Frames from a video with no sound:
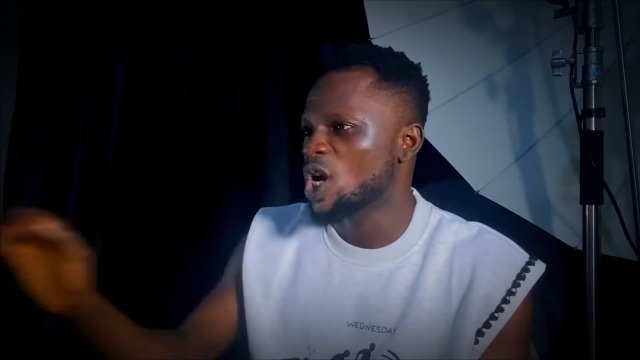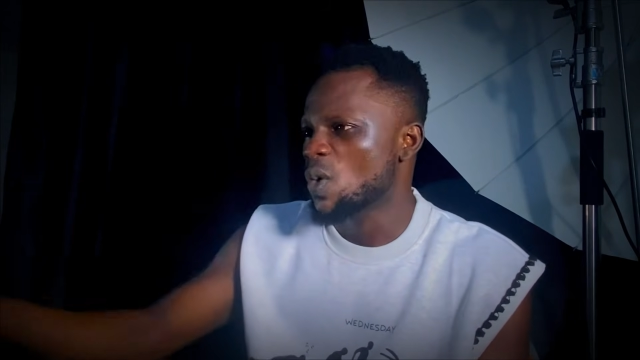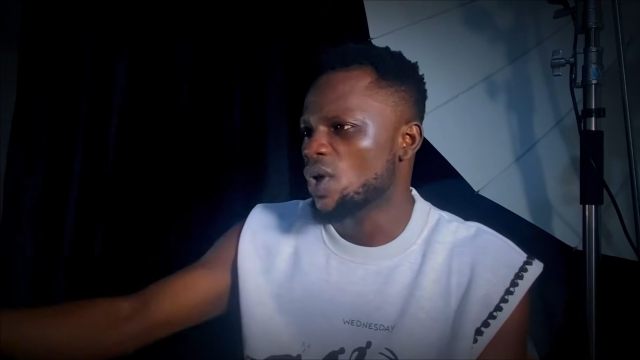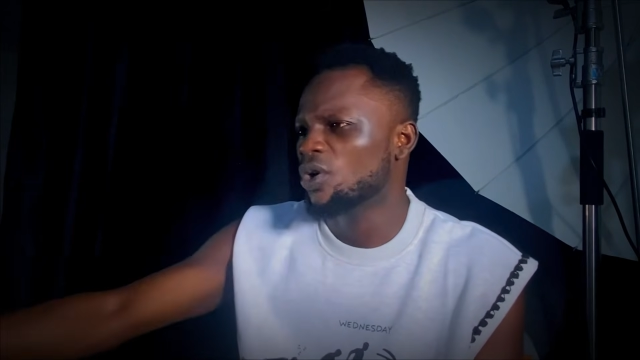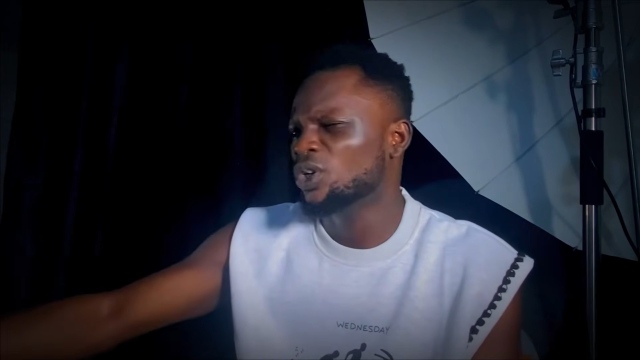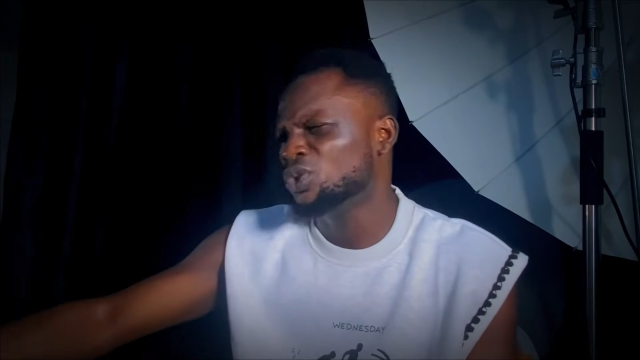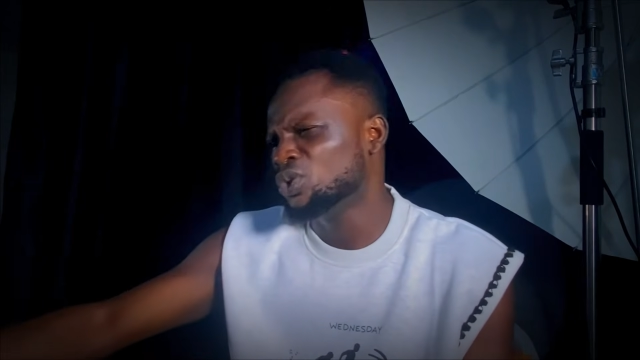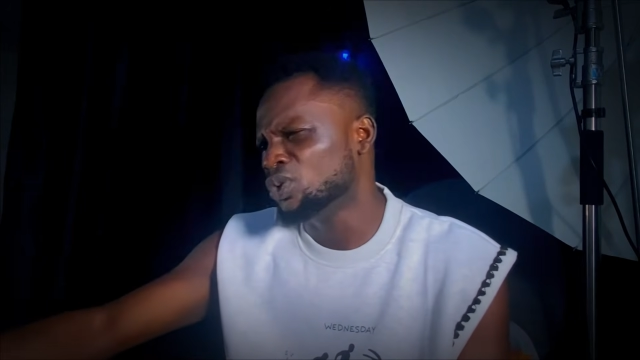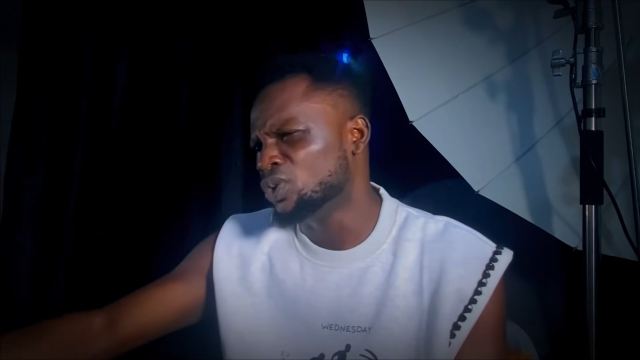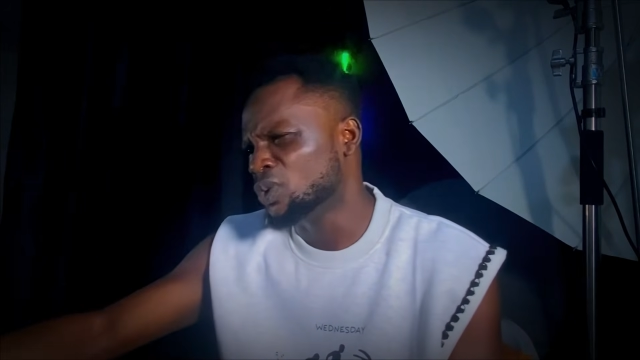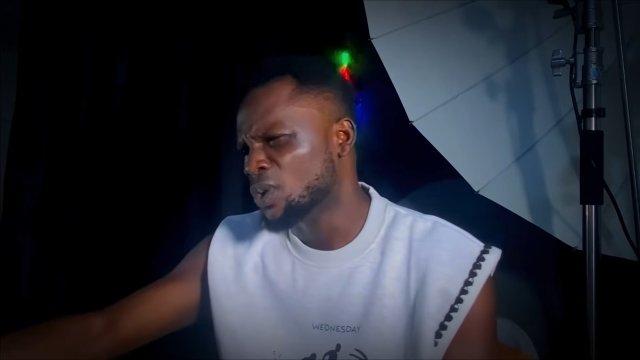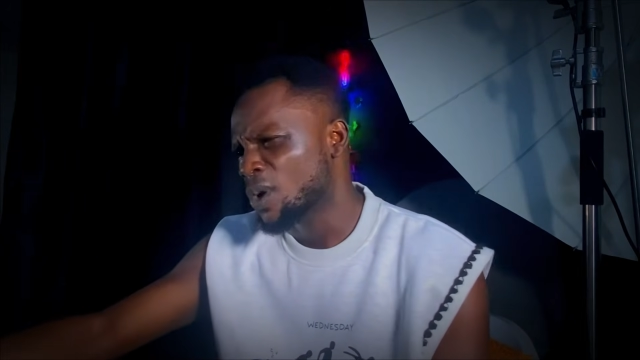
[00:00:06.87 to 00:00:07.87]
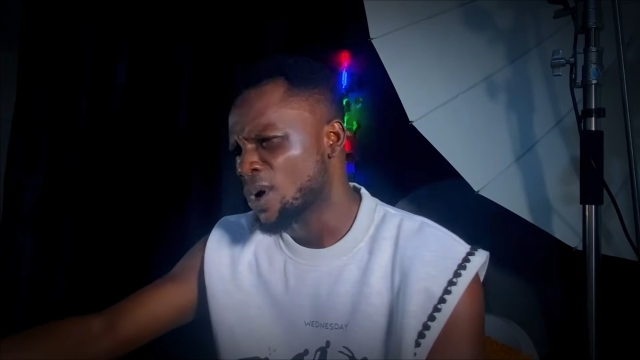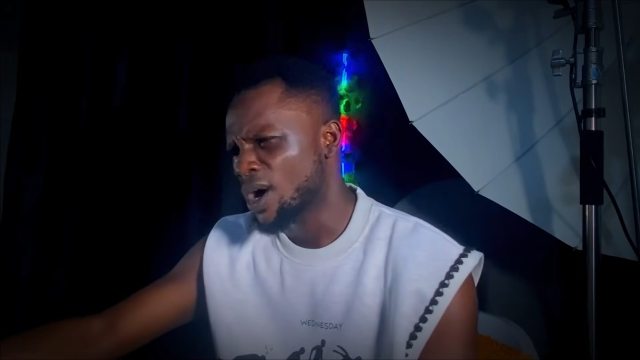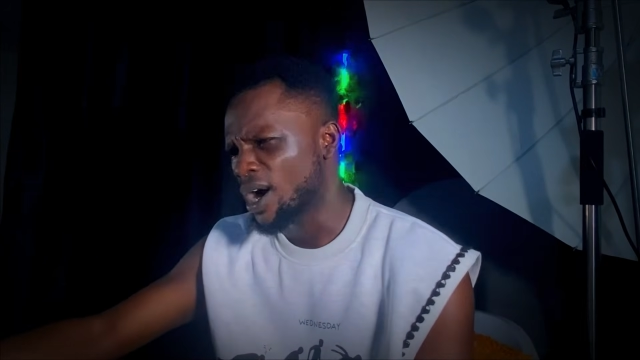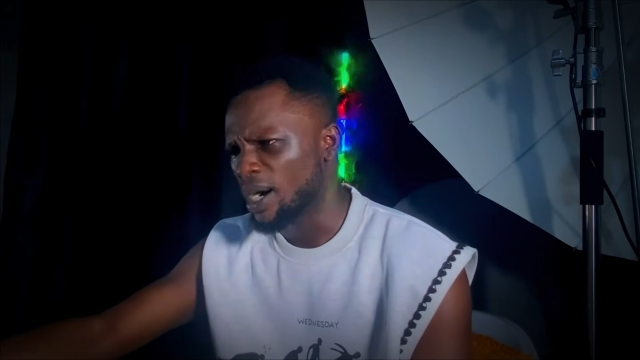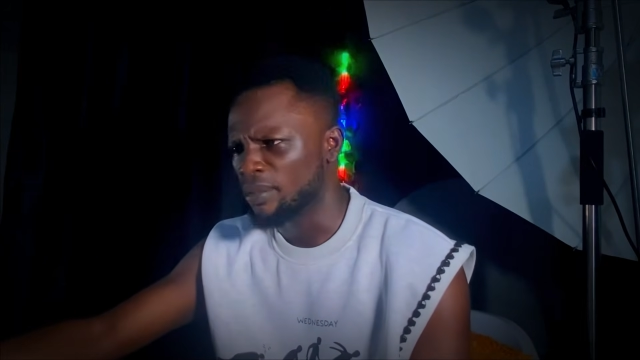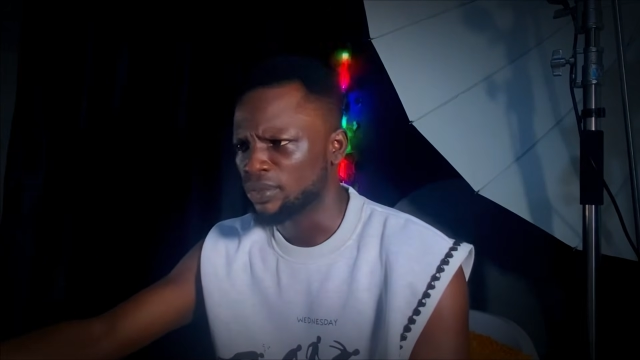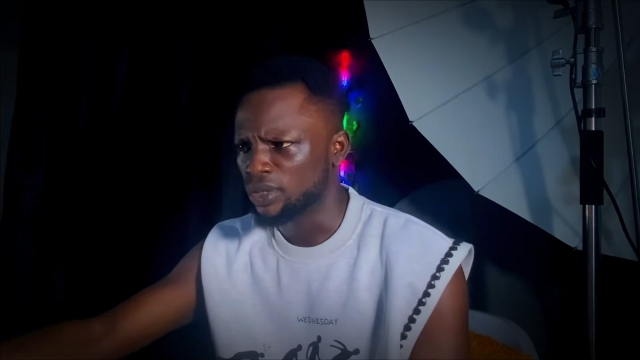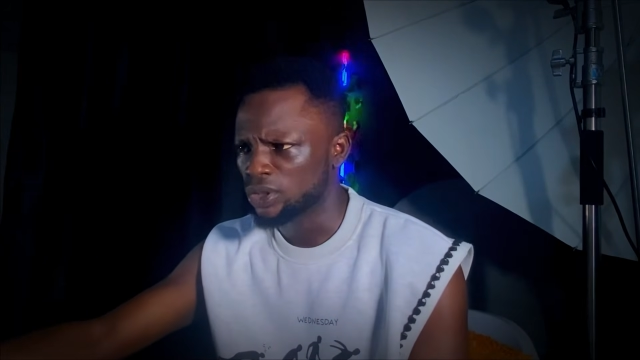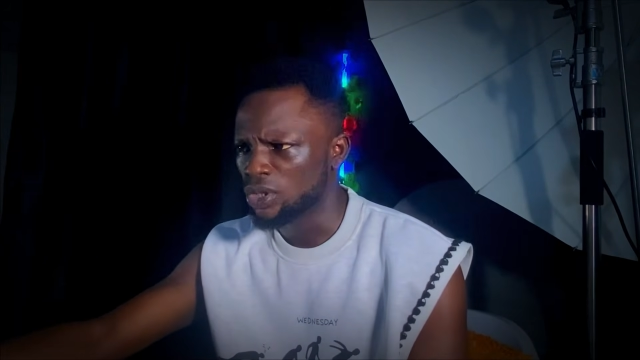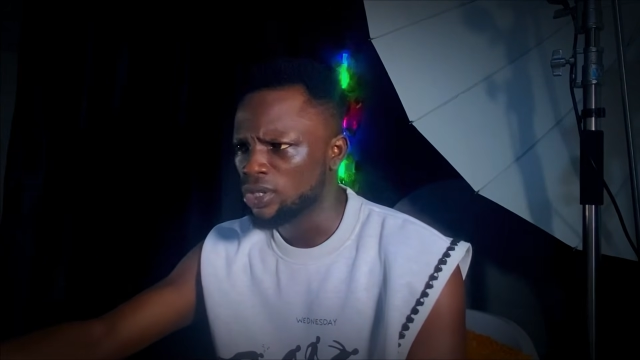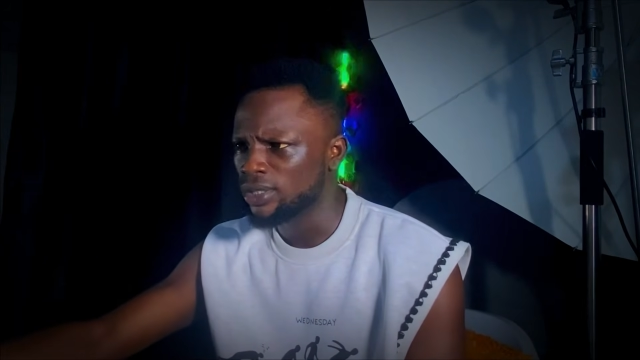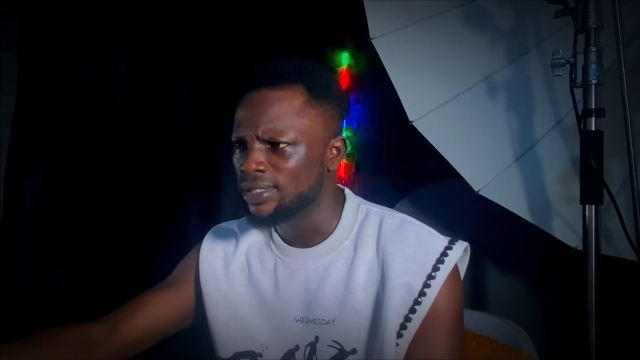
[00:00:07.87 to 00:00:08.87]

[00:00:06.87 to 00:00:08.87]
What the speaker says: We are going to retouch